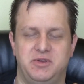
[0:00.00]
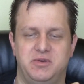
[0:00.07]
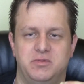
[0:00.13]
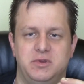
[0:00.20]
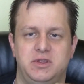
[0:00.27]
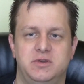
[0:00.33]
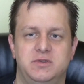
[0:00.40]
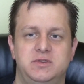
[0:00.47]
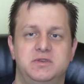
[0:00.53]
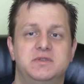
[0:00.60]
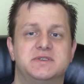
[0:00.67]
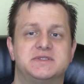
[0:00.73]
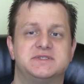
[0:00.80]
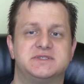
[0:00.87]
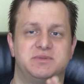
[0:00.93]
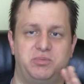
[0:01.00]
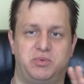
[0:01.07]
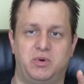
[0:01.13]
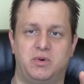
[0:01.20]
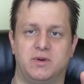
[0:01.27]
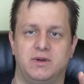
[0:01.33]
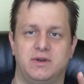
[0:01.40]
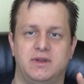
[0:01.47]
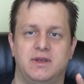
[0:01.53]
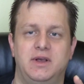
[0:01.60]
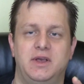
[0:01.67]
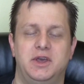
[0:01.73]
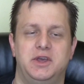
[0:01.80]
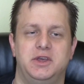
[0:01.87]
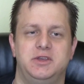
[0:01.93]
when you do this support,
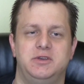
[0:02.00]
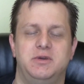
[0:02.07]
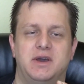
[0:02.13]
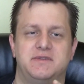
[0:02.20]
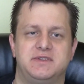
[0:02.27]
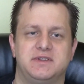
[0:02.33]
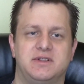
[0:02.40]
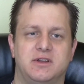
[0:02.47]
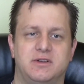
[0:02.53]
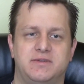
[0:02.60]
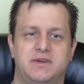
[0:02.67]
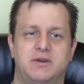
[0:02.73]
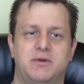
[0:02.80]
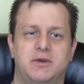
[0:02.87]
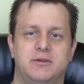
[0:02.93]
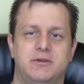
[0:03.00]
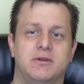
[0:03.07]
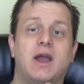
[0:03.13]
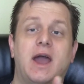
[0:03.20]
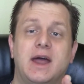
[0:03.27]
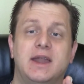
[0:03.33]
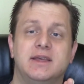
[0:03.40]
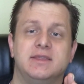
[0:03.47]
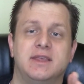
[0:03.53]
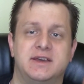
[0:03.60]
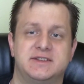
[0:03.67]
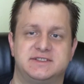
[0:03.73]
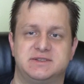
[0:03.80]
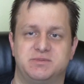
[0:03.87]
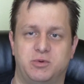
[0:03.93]
you have to clarify whether you're adding
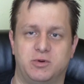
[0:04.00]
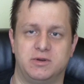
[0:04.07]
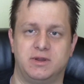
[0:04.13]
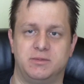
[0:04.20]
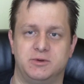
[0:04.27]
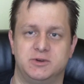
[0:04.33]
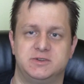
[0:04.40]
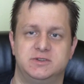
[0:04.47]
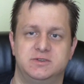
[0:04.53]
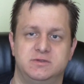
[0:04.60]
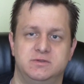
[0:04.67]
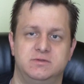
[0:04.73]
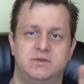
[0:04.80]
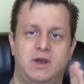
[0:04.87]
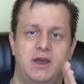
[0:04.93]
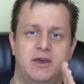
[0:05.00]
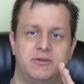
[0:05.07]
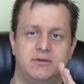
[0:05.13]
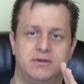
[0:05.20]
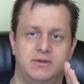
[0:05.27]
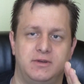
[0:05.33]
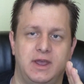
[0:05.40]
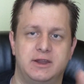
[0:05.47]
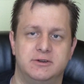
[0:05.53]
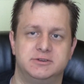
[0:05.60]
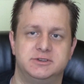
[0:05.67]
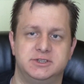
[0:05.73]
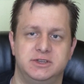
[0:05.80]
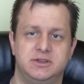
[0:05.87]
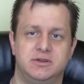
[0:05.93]
that support number to either
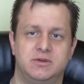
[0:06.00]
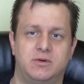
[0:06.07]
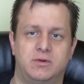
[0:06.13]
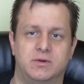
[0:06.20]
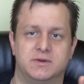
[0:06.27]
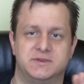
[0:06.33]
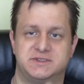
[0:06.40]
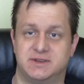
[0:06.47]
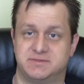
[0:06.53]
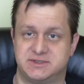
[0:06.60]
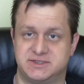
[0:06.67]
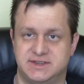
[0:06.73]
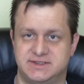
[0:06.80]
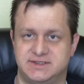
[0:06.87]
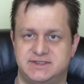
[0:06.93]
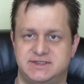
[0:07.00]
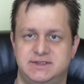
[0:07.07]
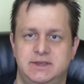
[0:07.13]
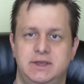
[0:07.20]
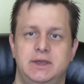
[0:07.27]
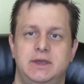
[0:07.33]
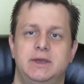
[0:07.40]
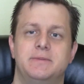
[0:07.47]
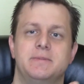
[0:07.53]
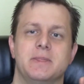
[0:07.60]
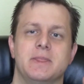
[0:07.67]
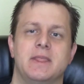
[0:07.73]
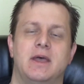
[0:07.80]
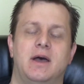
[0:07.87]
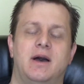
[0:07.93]
energy or substance.
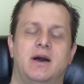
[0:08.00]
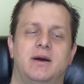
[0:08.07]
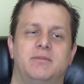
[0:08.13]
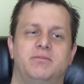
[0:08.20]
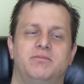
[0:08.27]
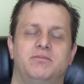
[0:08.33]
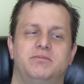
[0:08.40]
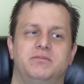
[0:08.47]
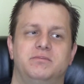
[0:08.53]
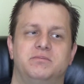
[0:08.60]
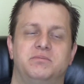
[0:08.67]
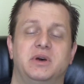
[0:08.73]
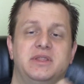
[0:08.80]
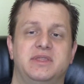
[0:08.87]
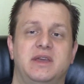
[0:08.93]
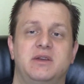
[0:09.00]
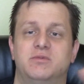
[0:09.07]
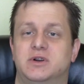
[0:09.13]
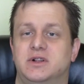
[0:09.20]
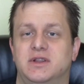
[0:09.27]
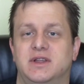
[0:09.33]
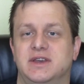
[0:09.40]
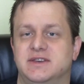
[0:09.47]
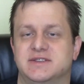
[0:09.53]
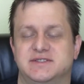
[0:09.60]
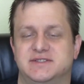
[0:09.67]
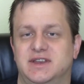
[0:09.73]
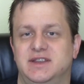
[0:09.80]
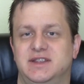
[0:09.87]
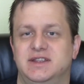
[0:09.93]
But they will, like I
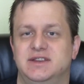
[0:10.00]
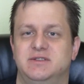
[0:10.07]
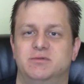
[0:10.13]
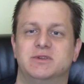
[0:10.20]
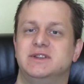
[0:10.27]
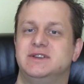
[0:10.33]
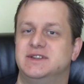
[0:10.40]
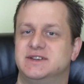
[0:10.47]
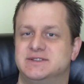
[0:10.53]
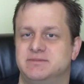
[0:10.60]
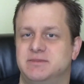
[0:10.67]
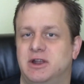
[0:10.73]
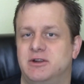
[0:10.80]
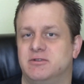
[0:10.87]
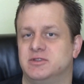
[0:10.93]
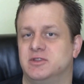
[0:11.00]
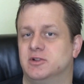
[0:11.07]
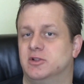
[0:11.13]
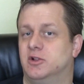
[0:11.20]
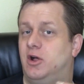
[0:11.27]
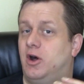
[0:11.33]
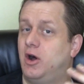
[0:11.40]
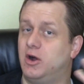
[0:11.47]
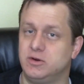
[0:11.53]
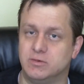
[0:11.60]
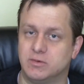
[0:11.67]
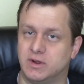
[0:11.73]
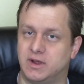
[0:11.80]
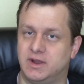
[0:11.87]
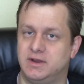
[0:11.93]
said, it really doesn't matter in the
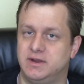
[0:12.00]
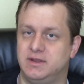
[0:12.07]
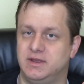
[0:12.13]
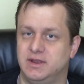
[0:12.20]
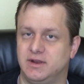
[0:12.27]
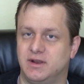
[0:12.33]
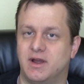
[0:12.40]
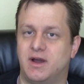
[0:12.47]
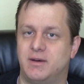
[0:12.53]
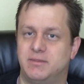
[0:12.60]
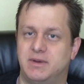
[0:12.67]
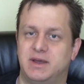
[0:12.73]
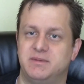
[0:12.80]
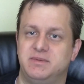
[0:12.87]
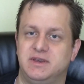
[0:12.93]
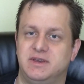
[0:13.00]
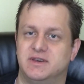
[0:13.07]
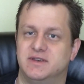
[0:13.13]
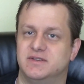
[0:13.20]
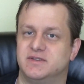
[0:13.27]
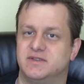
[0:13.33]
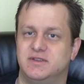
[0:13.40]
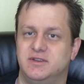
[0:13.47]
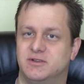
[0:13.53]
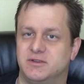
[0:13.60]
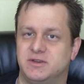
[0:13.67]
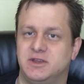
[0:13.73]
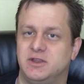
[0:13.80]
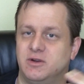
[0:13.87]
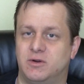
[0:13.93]
long run in combat because you're
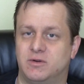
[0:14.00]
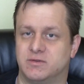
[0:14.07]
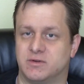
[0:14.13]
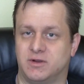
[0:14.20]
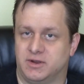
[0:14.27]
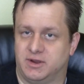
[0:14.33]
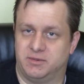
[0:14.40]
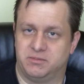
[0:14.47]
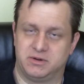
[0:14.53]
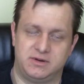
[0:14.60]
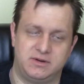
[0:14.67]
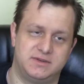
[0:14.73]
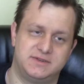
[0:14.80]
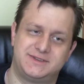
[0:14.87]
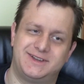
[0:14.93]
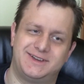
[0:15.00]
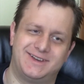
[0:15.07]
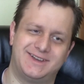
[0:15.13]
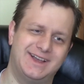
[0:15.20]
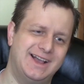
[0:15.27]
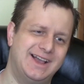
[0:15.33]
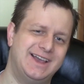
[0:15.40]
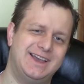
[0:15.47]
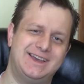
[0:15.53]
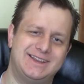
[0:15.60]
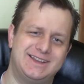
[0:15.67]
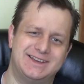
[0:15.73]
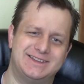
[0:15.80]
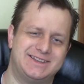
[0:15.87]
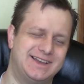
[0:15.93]
looking at an overall number. So
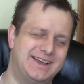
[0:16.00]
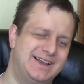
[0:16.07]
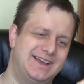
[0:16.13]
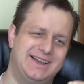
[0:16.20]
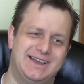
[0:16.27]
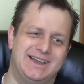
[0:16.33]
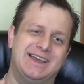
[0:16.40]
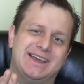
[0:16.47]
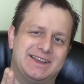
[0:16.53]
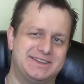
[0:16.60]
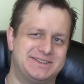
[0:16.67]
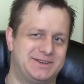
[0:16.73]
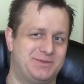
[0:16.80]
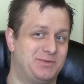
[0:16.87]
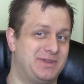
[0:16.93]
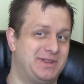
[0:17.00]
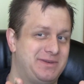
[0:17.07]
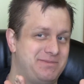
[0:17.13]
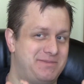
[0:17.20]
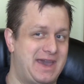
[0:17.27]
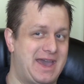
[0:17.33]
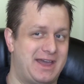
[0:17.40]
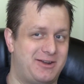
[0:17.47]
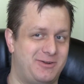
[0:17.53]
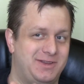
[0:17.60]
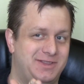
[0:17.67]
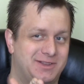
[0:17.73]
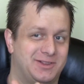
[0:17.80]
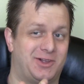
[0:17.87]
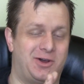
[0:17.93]
it doesn't really matter
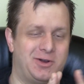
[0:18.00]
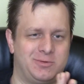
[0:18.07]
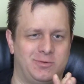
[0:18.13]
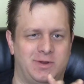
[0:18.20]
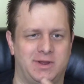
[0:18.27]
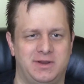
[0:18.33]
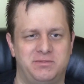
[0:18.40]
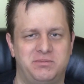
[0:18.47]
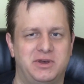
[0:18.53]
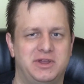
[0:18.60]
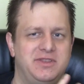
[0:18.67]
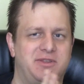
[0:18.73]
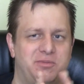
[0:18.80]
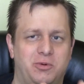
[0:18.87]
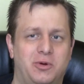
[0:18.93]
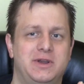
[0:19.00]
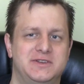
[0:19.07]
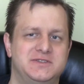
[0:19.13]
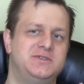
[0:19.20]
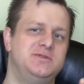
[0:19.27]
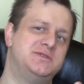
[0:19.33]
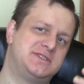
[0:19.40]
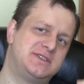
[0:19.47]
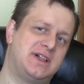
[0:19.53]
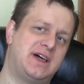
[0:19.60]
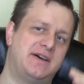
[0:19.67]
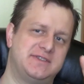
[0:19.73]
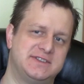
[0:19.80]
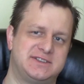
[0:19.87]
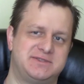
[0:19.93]
in the long run. But the point is you still
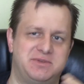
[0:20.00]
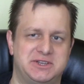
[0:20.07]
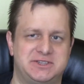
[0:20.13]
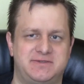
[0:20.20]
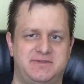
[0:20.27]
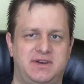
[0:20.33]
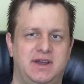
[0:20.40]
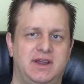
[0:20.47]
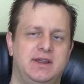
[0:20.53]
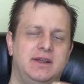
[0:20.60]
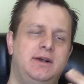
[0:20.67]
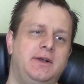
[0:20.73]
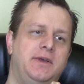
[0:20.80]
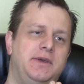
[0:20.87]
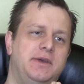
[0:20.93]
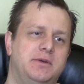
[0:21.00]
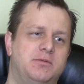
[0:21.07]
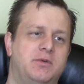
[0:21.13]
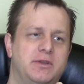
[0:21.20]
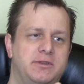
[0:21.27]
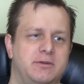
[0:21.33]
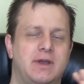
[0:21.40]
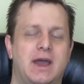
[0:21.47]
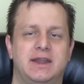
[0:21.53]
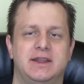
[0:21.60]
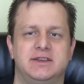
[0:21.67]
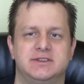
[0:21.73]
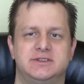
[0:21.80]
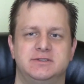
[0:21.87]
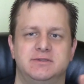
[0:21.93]
have to specify whether you're
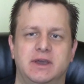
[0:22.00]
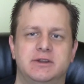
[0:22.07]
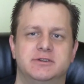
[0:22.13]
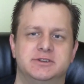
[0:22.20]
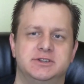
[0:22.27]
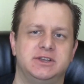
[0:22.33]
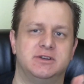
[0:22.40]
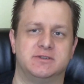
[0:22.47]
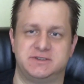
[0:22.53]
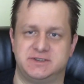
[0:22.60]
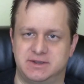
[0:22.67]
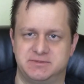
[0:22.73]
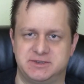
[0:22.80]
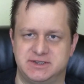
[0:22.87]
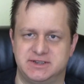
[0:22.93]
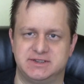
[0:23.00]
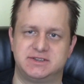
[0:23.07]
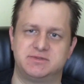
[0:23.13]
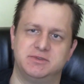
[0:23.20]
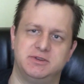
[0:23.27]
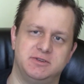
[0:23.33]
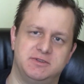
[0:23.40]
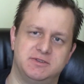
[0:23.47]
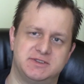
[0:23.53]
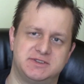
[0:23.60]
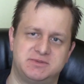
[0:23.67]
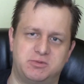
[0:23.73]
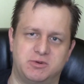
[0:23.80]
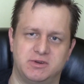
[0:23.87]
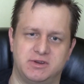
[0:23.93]
adding it to energy or substance when you do the
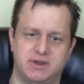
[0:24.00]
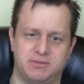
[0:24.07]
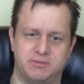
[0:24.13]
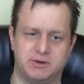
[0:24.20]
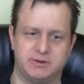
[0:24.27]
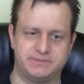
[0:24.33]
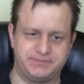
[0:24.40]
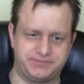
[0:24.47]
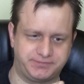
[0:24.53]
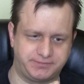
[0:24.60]
support number.